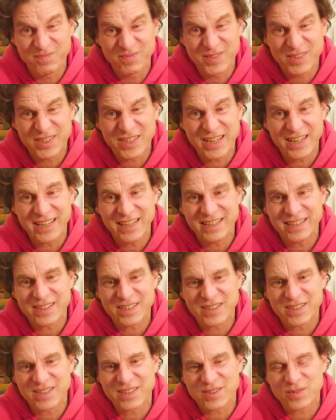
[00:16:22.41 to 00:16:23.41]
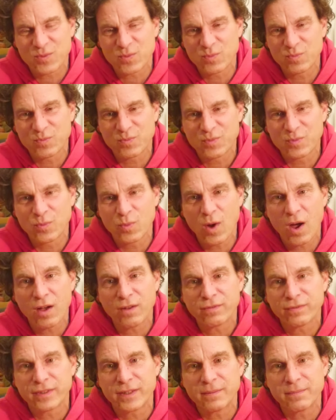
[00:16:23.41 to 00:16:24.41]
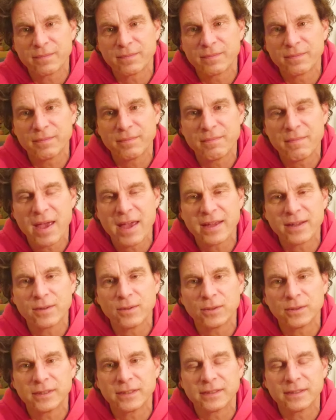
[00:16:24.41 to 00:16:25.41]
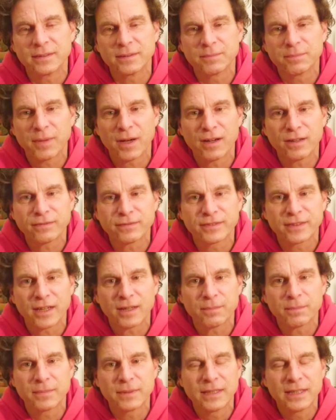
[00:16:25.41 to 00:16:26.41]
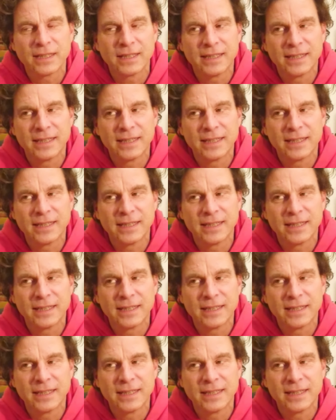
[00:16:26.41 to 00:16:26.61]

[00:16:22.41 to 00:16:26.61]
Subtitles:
skin is just rough and mangled and puffed up.